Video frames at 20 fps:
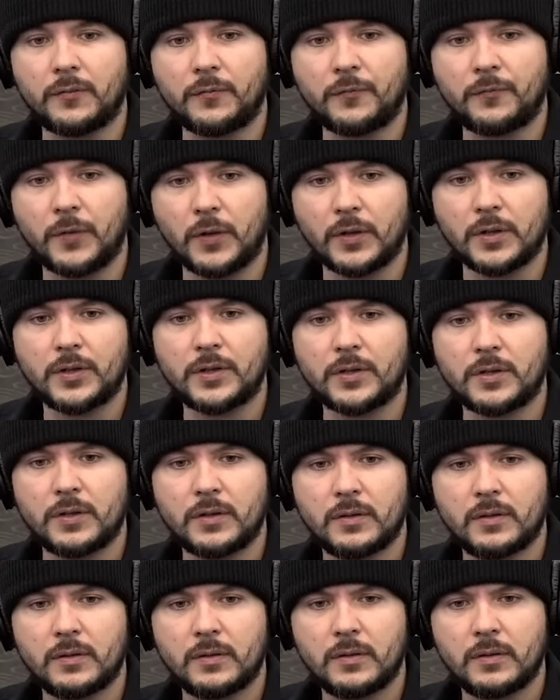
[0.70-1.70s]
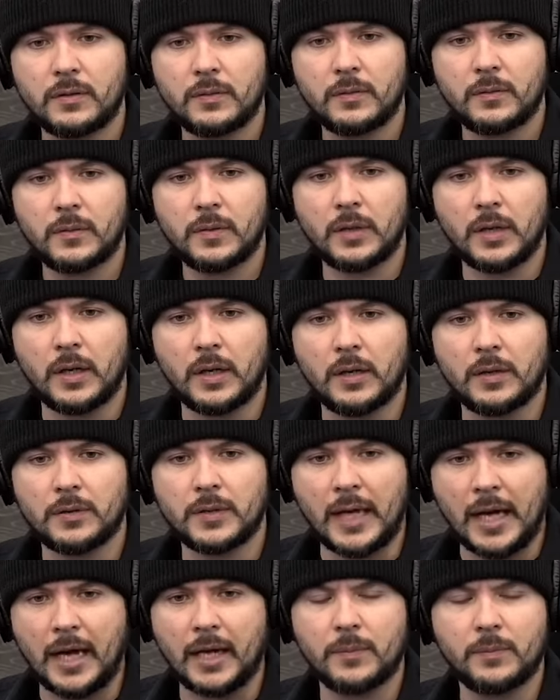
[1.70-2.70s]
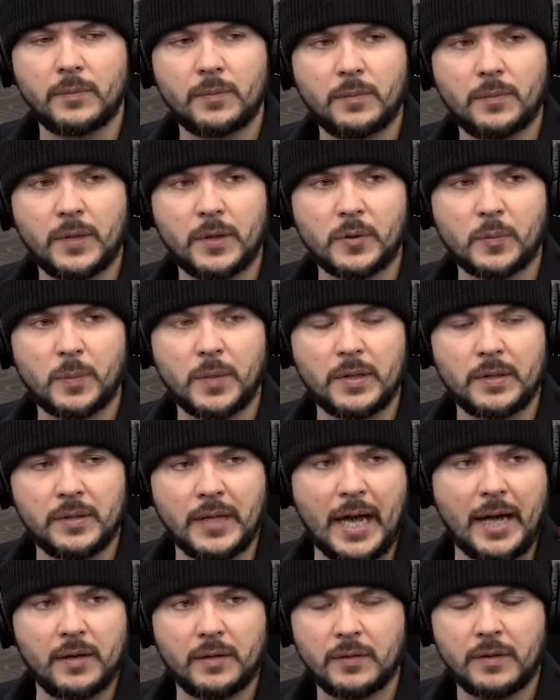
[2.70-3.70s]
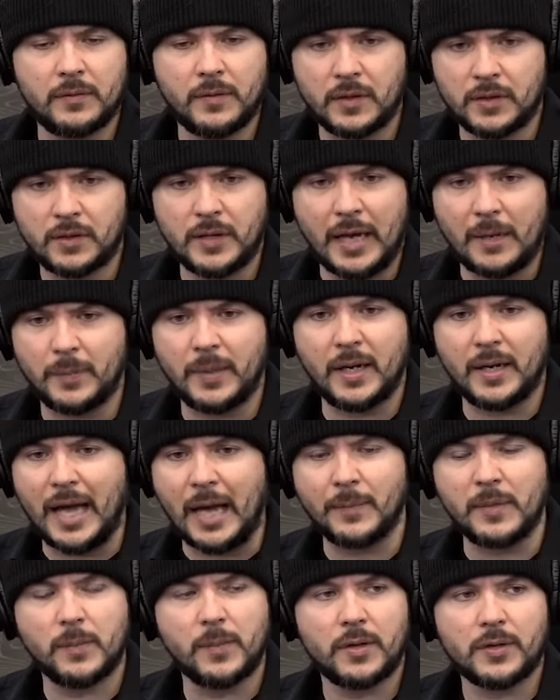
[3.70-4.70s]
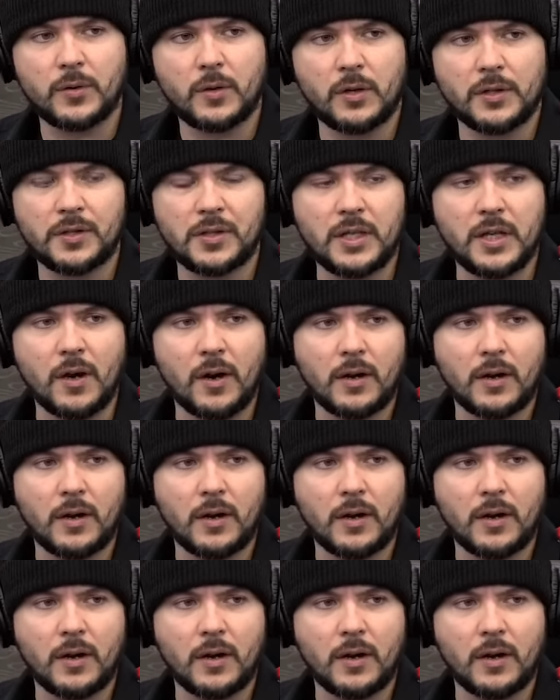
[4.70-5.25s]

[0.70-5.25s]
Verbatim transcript: first uh, time there's been not there's not been an omnibus or a CR